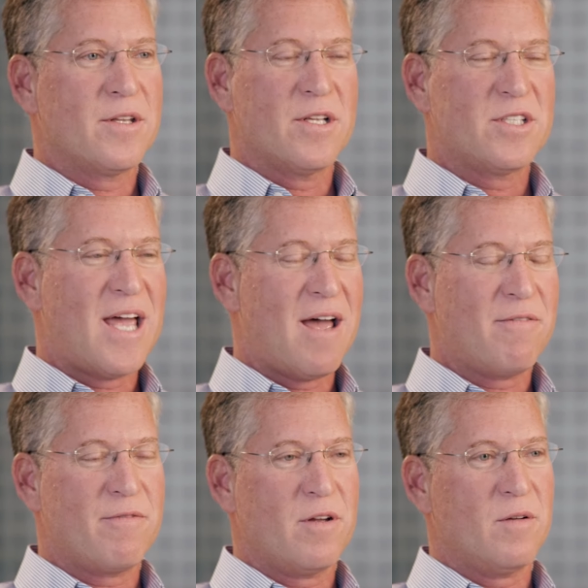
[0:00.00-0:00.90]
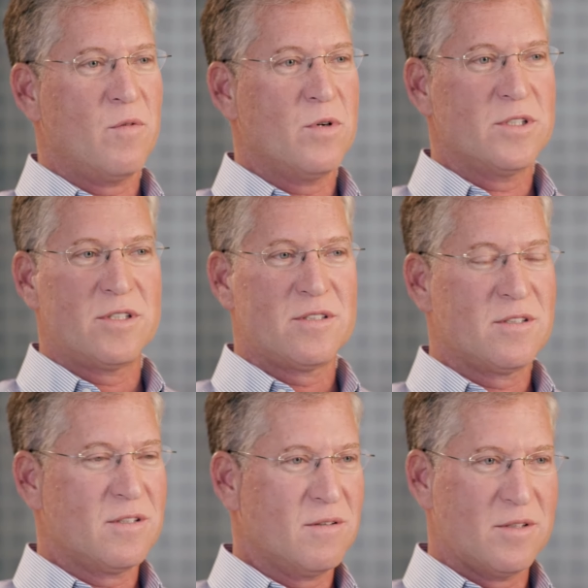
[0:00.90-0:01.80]
the, the staff was,
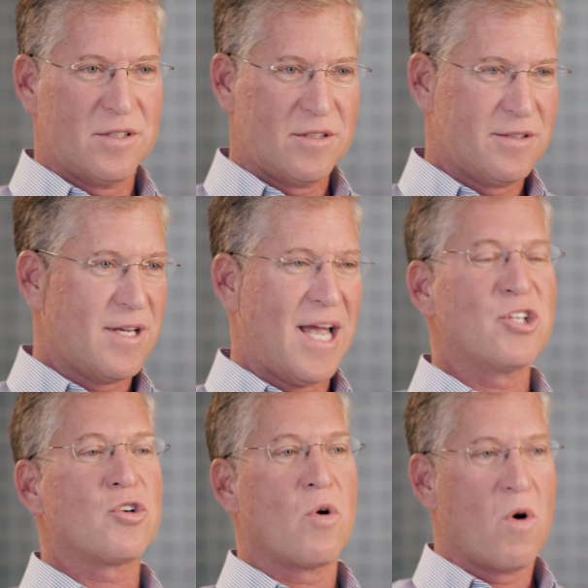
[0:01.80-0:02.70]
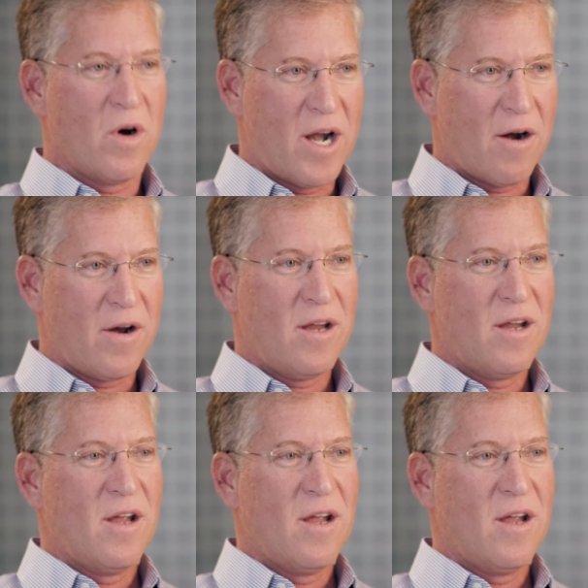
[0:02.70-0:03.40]
was extraordinary.